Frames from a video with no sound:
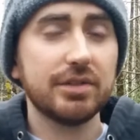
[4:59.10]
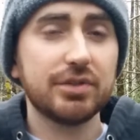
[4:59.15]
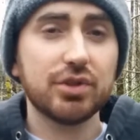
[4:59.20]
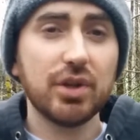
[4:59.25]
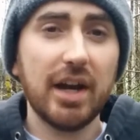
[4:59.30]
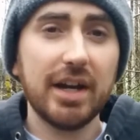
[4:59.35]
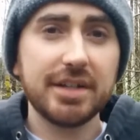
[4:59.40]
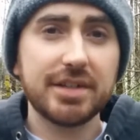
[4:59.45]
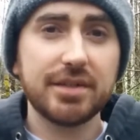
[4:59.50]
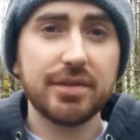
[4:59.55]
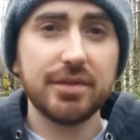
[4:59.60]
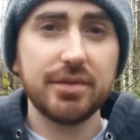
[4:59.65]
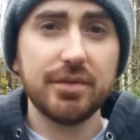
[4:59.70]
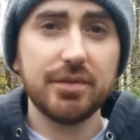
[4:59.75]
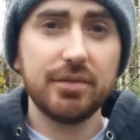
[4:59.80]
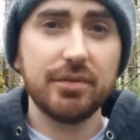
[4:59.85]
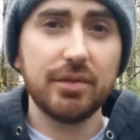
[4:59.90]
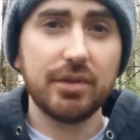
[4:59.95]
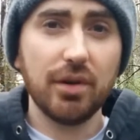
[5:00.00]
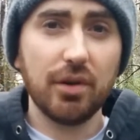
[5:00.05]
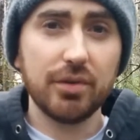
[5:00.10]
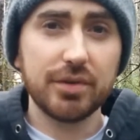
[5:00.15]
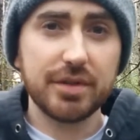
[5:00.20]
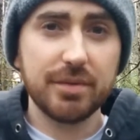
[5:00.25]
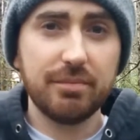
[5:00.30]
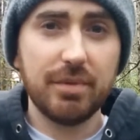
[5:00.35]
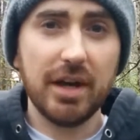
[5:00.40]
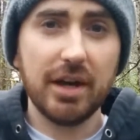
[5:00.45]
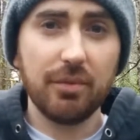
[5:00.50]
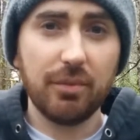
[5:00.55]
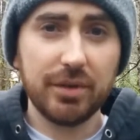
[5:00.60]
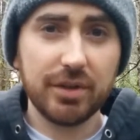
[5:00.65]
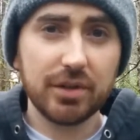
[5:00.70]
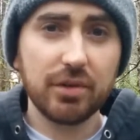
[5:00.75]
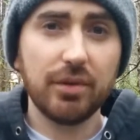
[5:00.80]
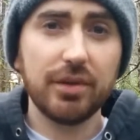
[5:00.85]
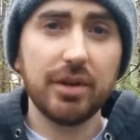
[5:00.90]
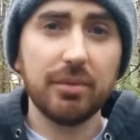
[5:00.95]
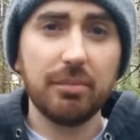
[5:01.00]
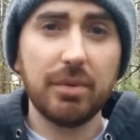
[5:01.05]
try to go to bed. When you're
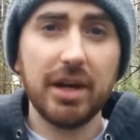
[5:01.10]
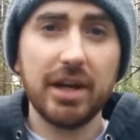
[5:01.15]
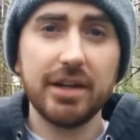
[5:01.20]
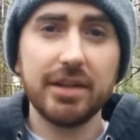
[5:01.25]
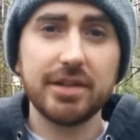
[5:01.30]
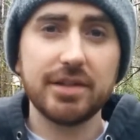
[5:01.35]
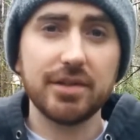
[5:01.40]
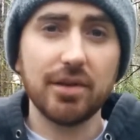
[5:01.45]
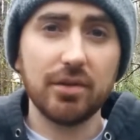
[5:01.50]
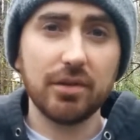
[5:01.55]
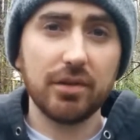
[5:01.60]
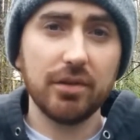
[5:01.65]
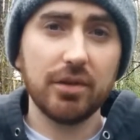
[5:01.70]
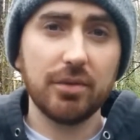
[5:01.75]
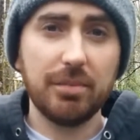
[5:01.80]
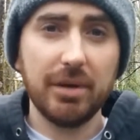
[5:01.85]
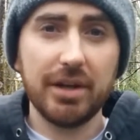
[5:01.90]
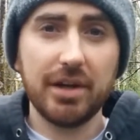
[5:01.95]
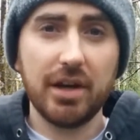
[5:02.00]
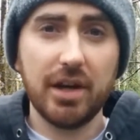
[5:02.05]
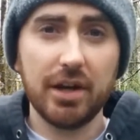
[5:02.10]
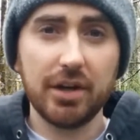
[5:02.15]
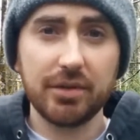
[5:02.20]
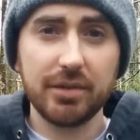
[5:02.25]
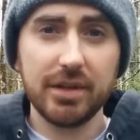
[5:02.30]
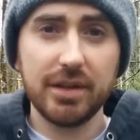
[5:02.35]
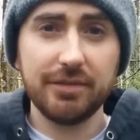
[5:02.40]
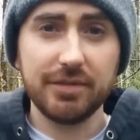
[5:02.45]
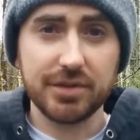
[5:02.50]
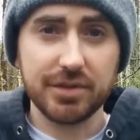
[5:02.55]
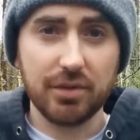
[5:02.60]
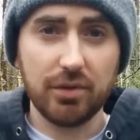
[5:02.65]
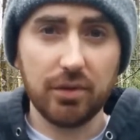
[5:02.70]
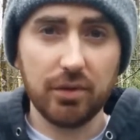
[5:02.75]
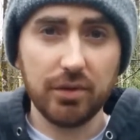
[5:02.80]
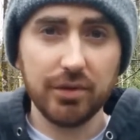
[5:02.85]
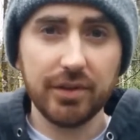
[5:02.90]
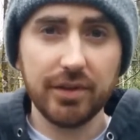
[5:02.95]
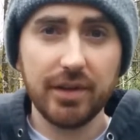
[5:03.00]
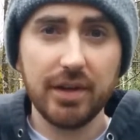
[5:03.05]
going to bed, don't go to bed hungry if it's
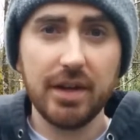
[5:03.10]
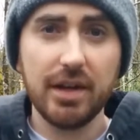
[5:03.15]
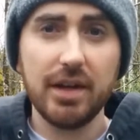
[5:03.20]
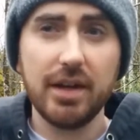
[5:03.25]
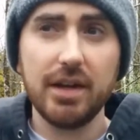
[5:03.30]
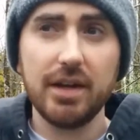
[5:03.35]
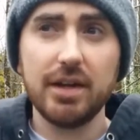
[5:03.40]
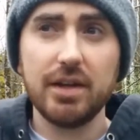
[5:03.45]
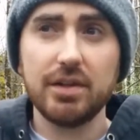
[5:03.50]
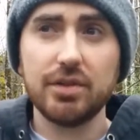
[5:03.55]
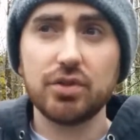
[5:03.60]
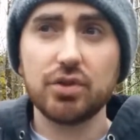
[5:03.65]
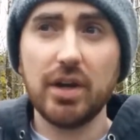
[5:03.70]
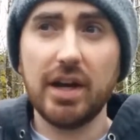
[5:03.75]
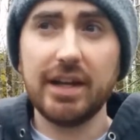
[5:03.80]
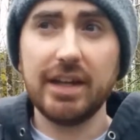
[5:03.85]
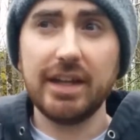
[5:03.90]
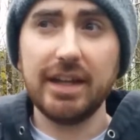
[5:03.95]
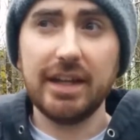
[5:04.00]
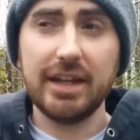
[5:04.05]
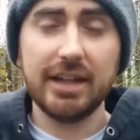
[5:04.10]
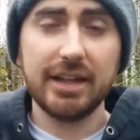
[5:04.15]
cold. try to